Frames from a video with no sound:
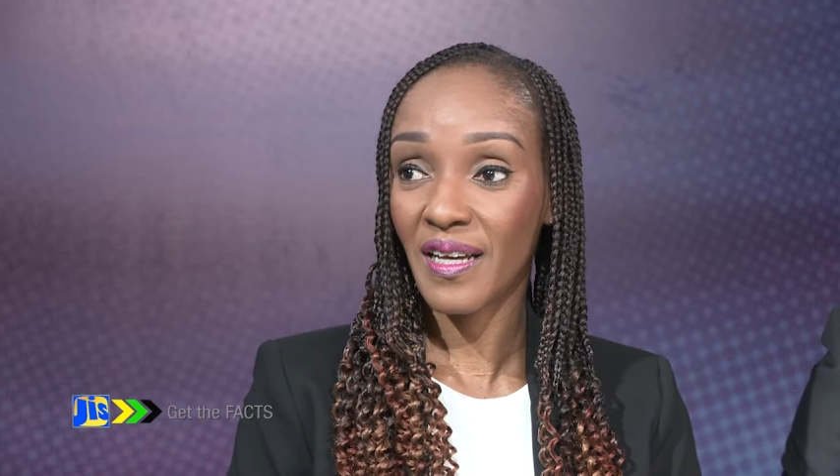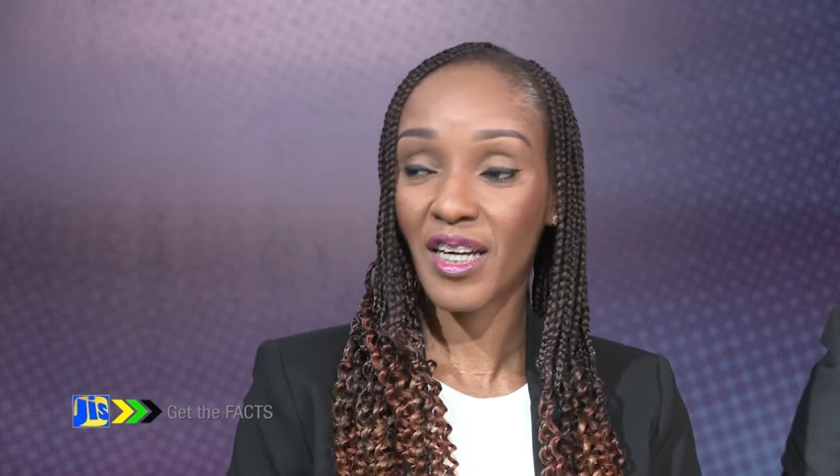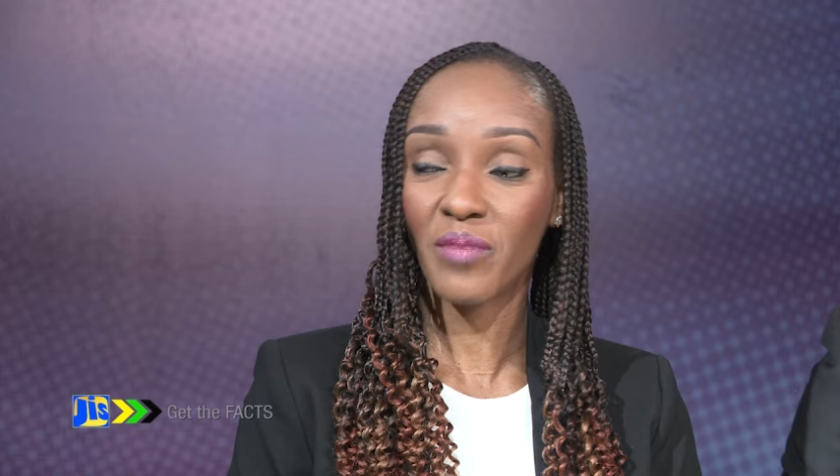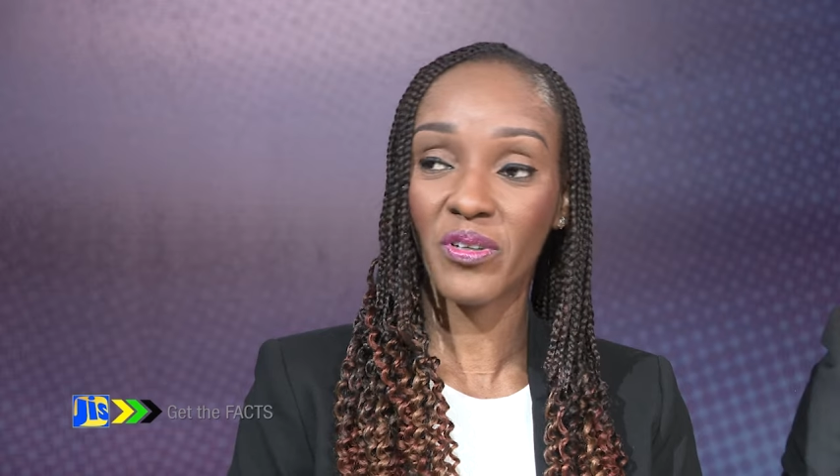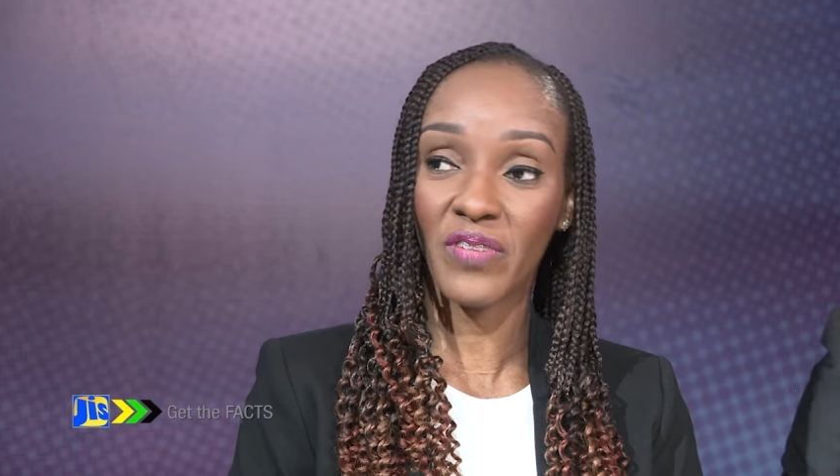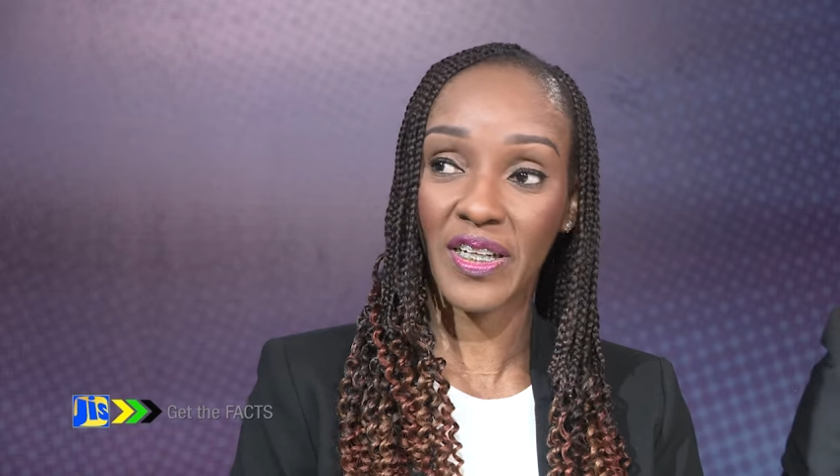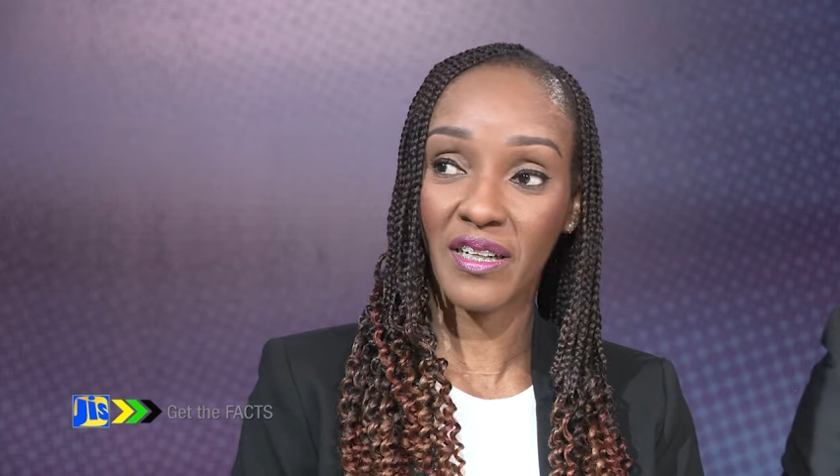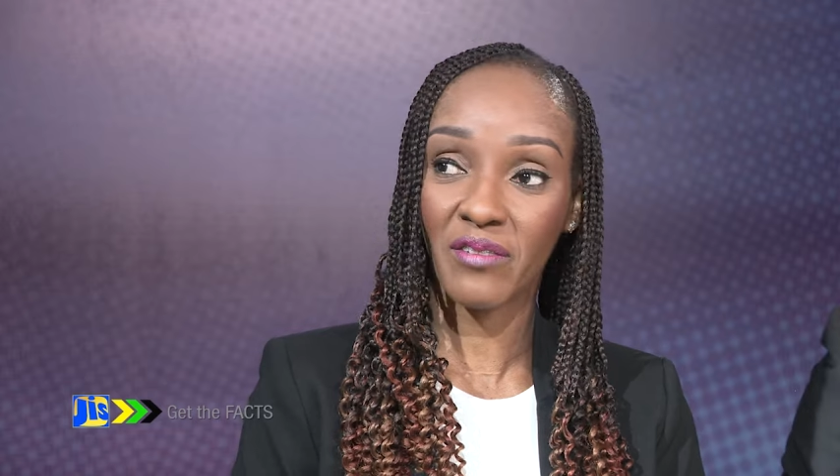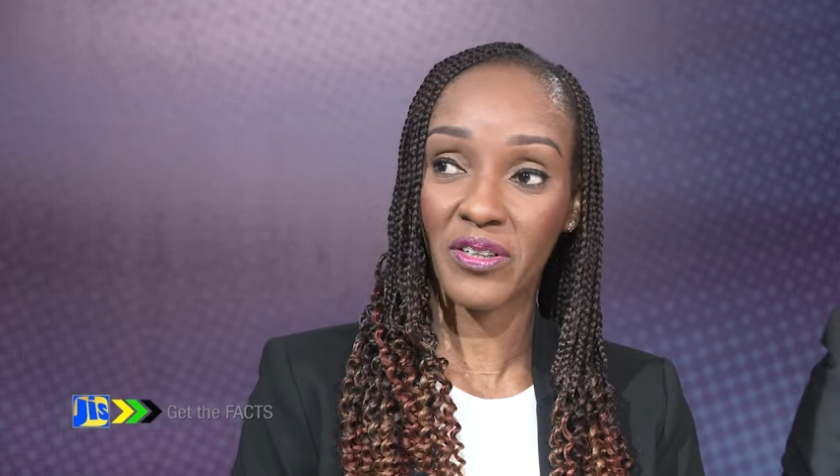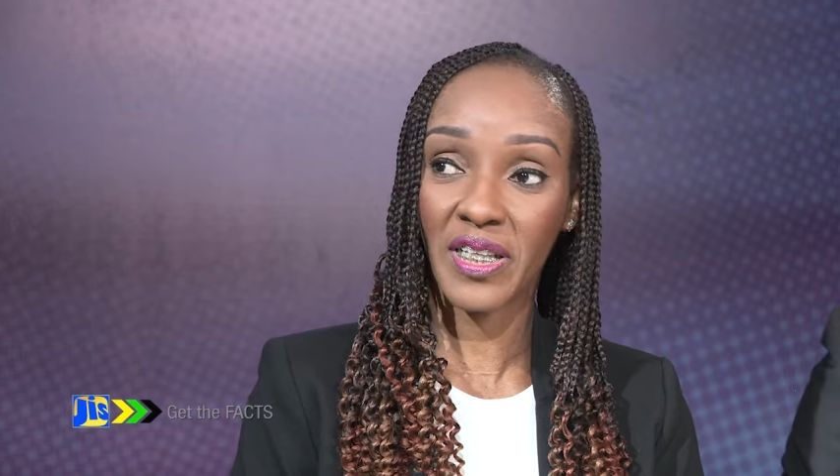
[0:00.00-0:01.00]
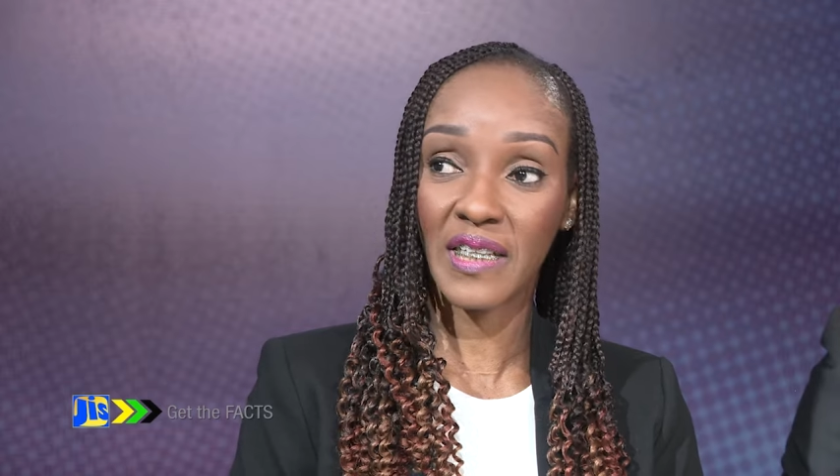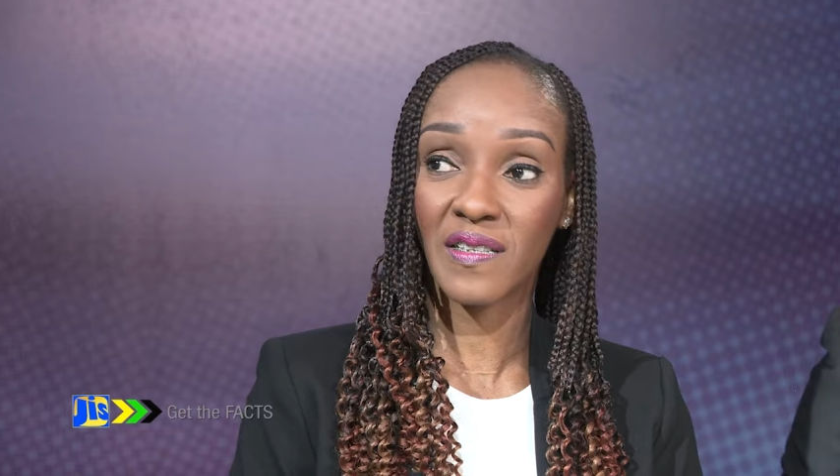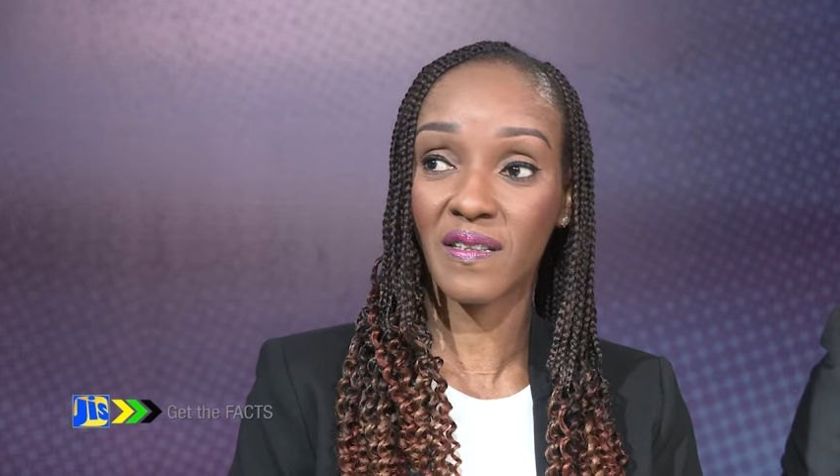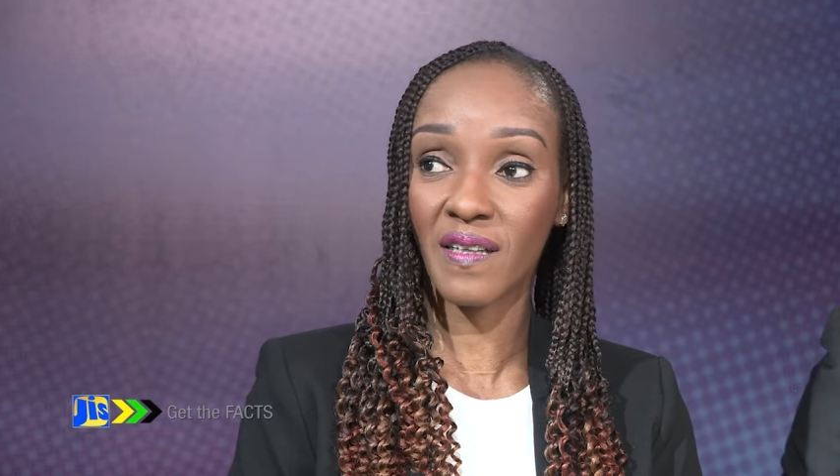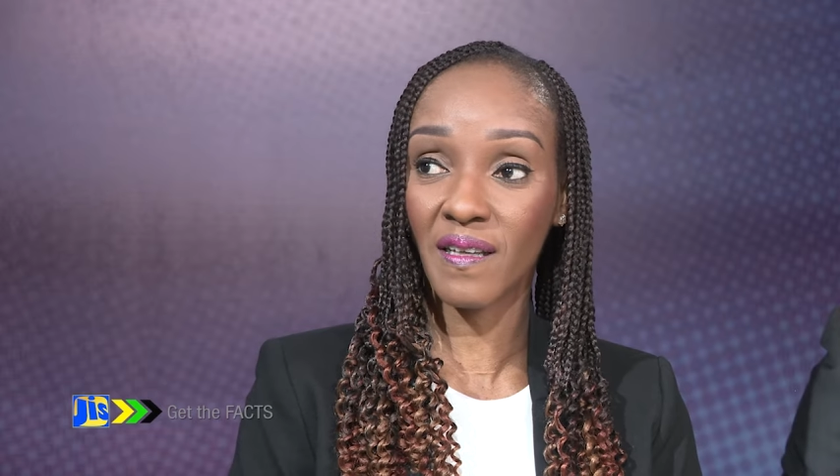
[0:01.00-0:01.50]
And provided everything is
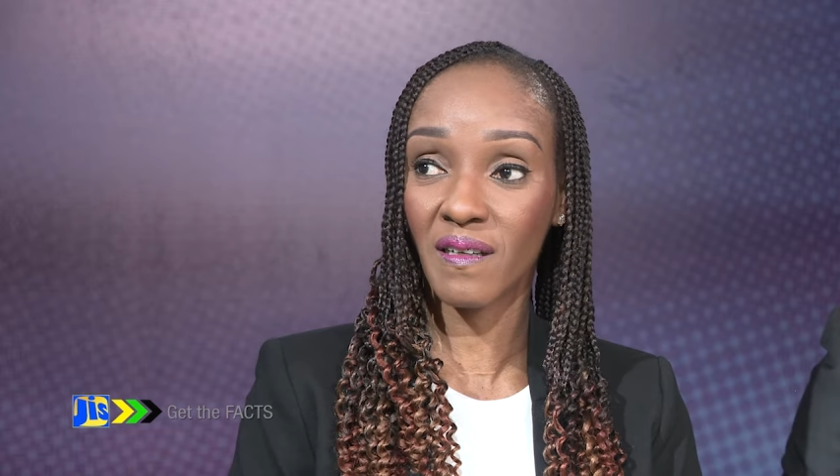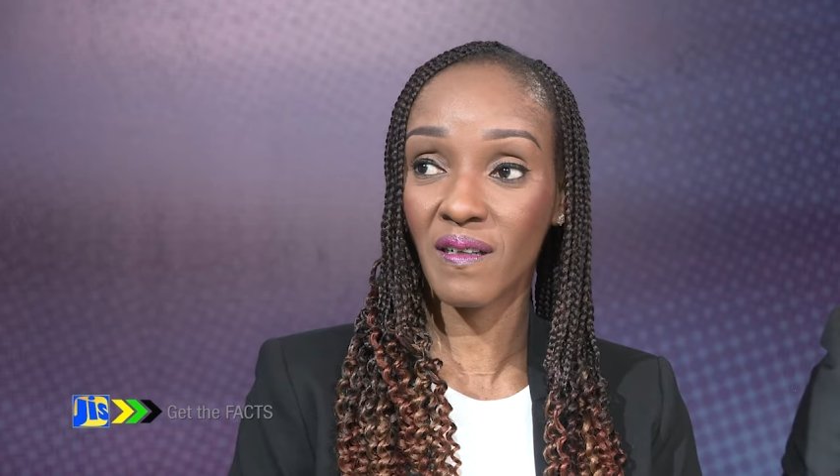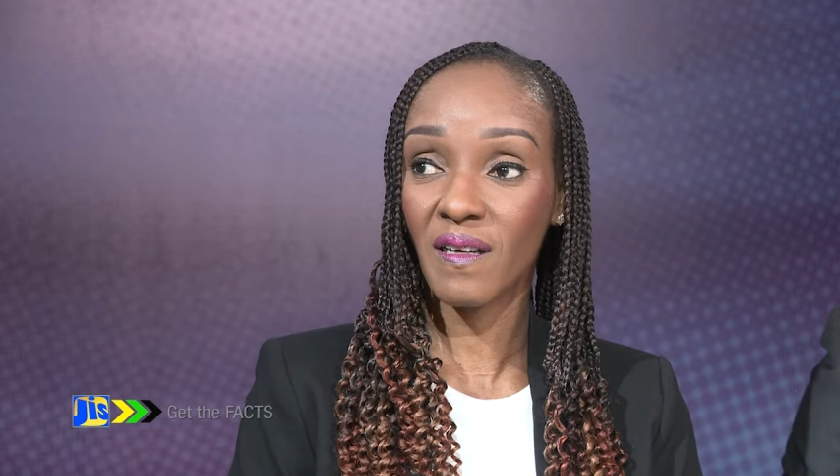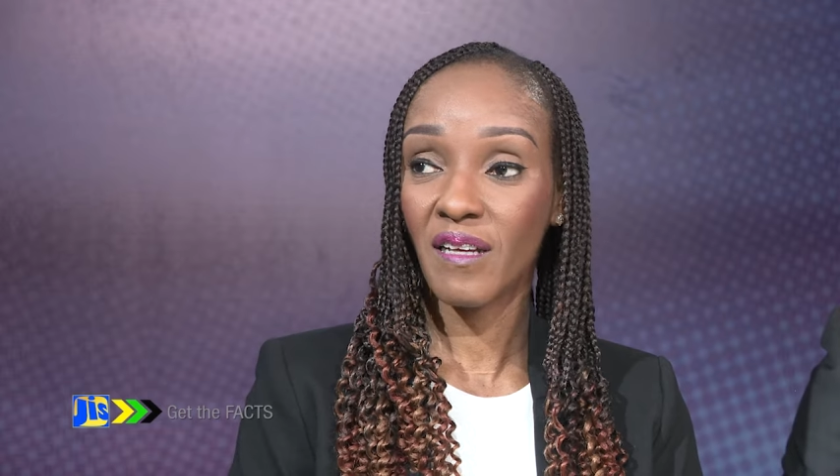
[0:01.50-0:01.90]
together,